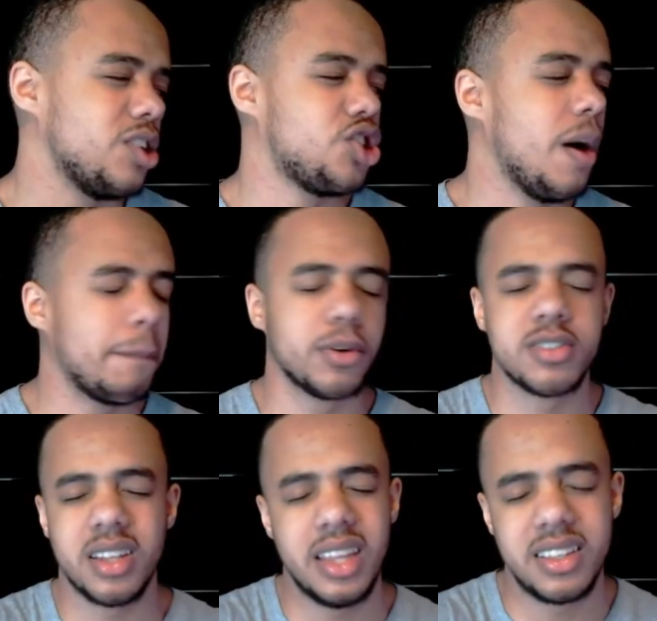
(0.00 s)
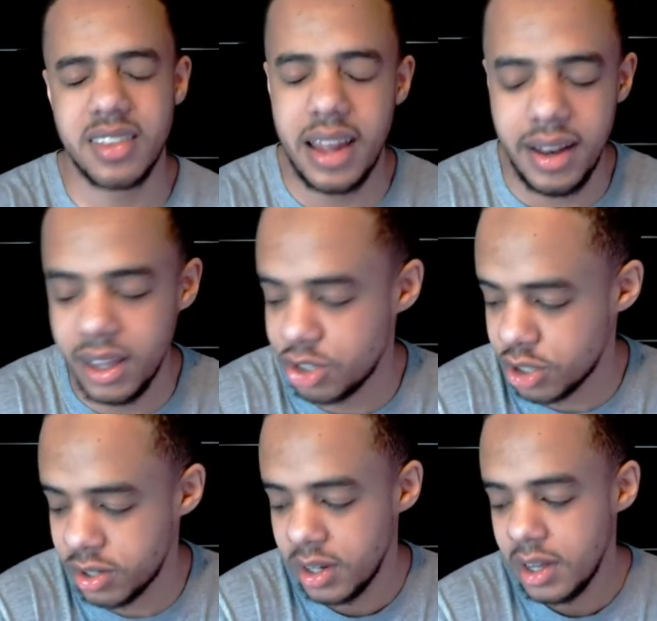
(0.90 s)
jumpers and things of that
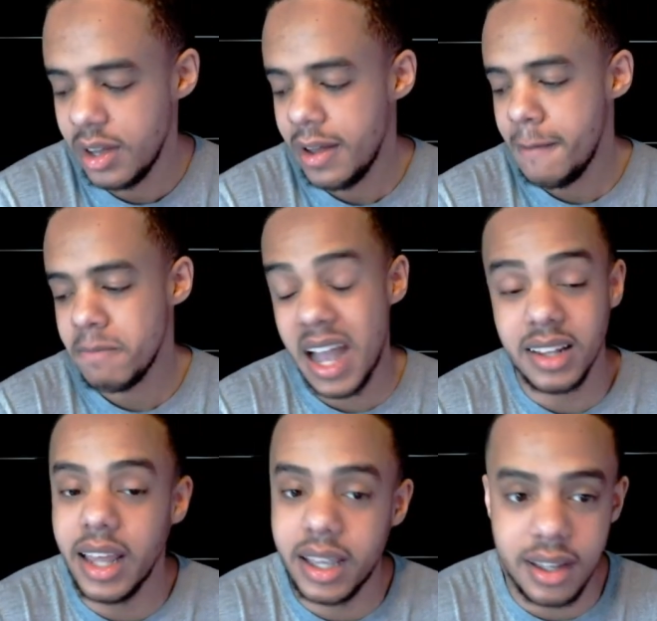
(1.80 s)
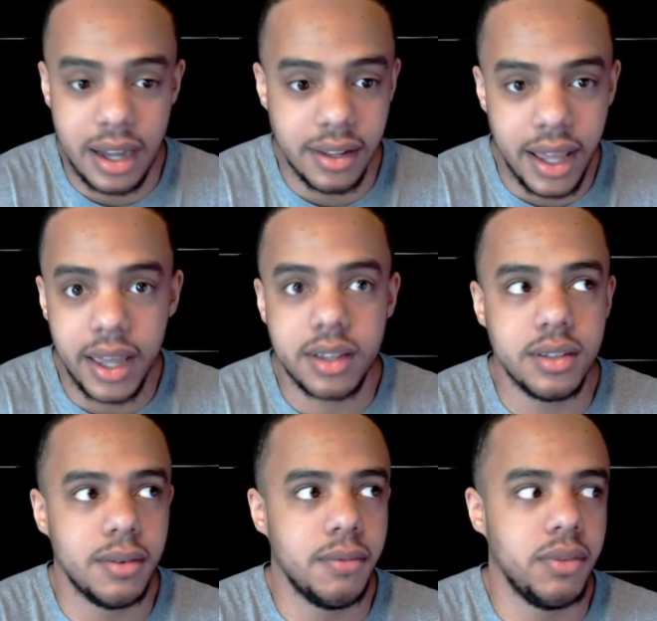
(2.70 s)
nature. I like
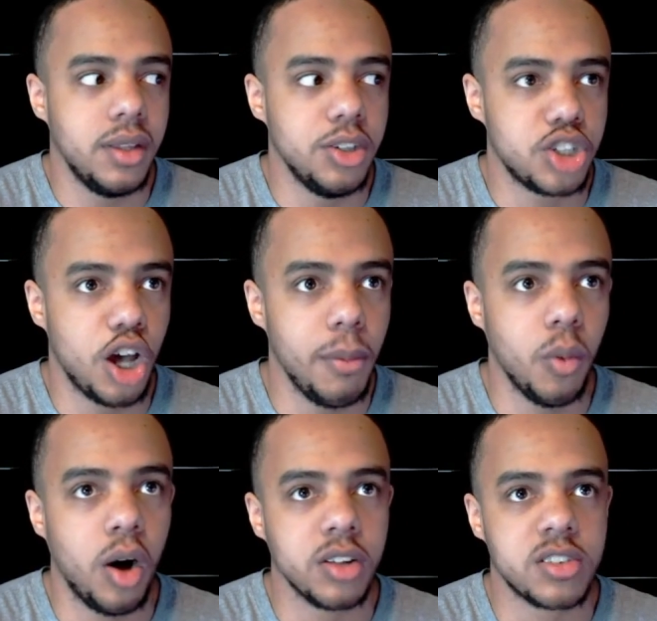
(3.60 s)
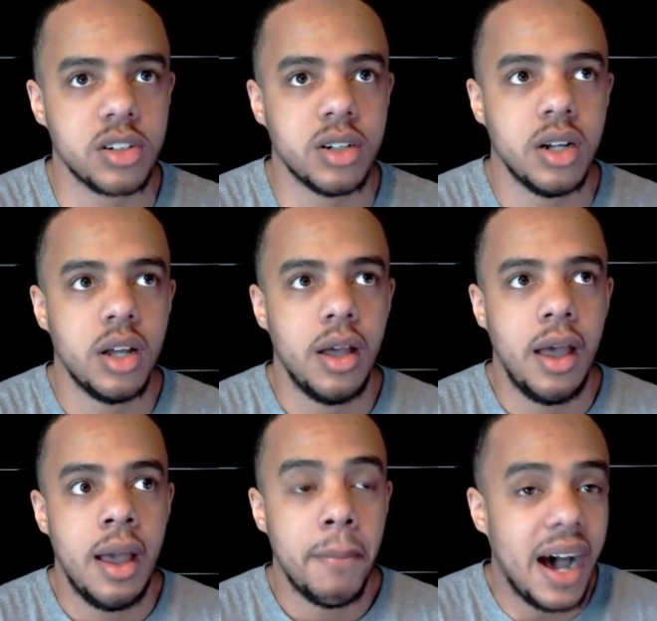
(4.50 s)
Jacoby Walter,
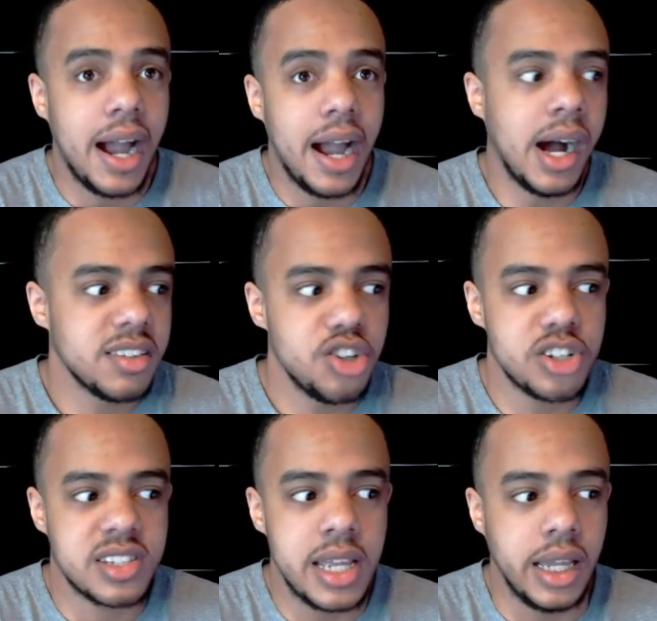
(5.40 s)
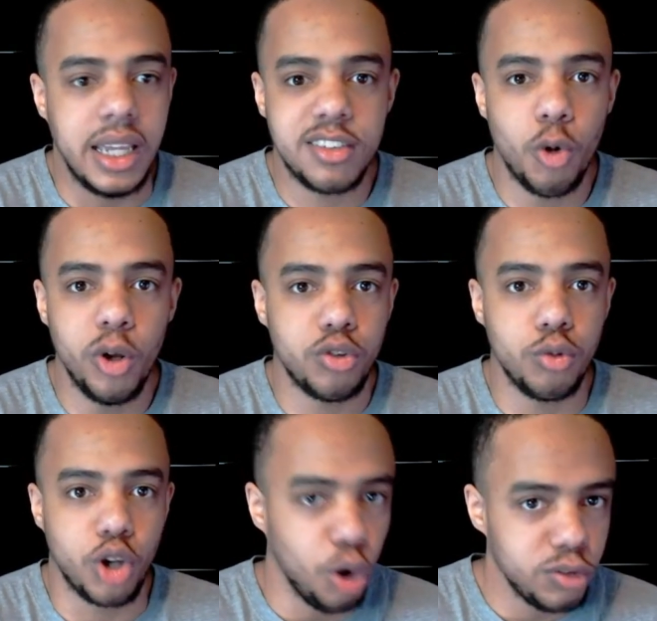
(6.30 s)
but I honestly just think he's going to
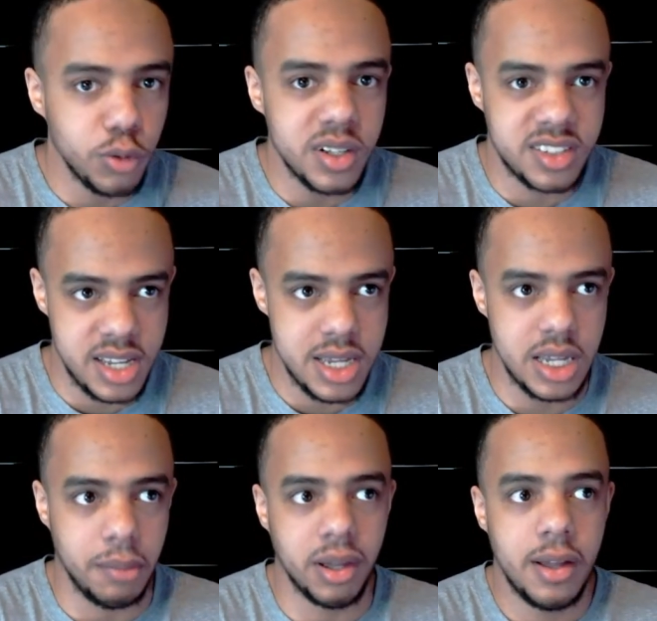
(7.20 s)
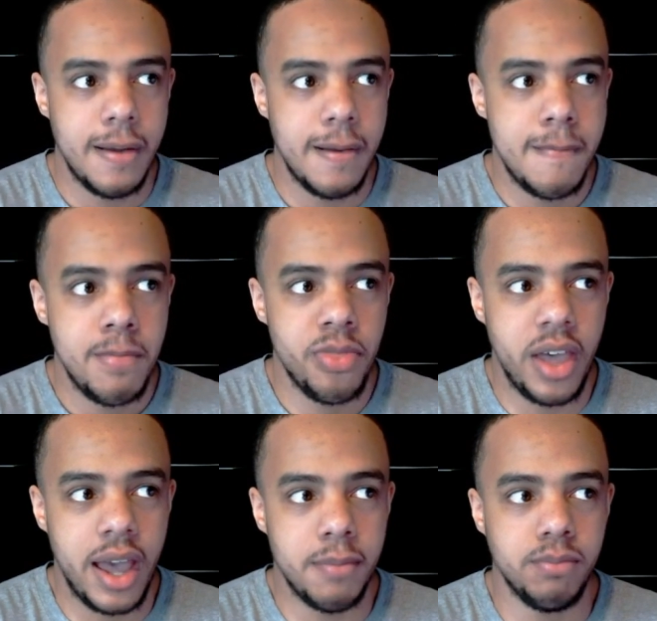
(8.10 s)
go to a team
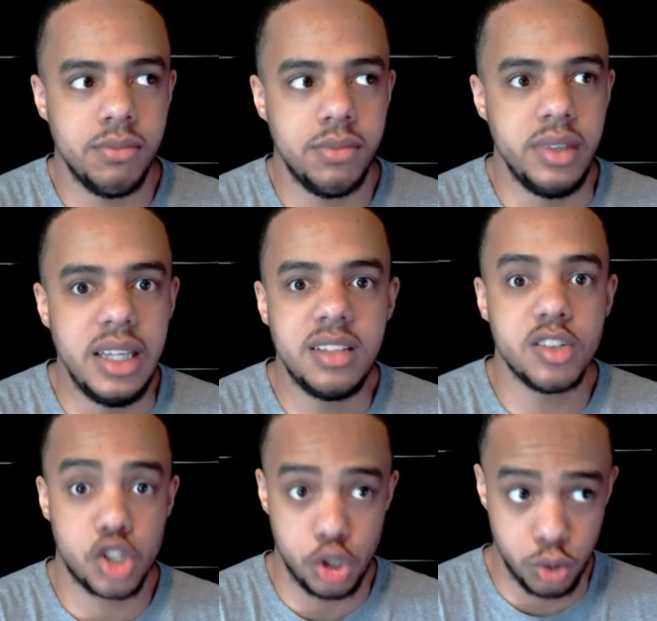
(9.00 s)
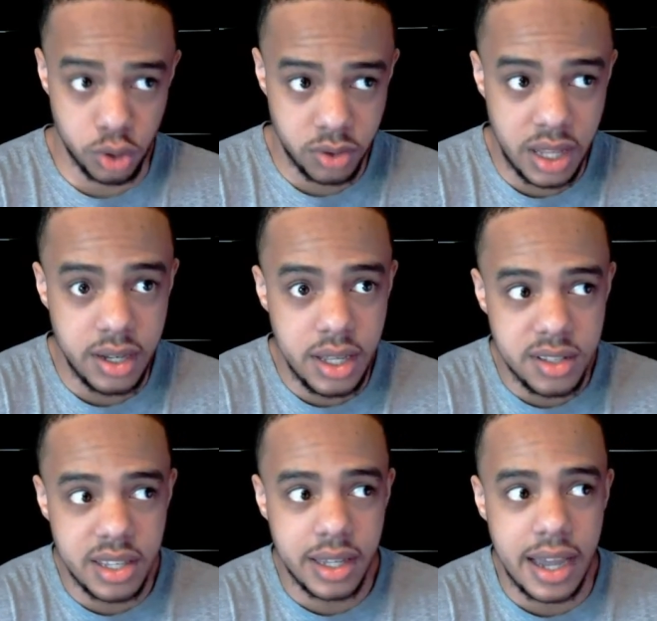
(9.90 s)
that needs a shooter, that
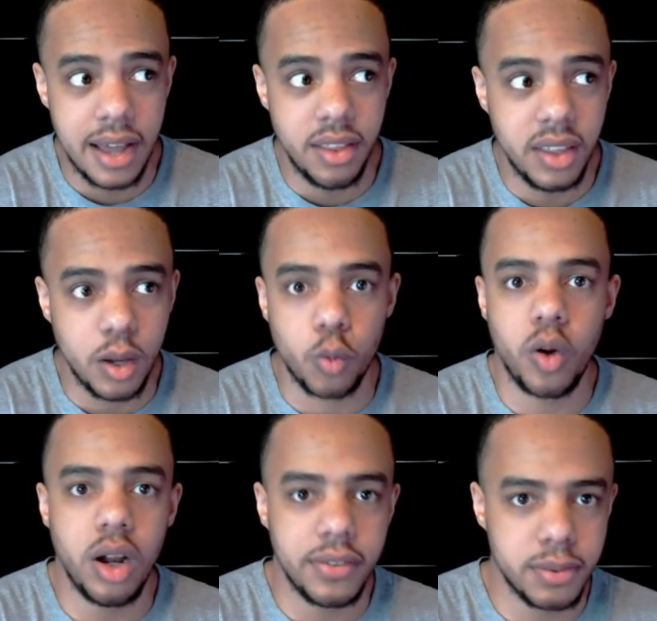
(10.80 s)
needs a guy that can run off some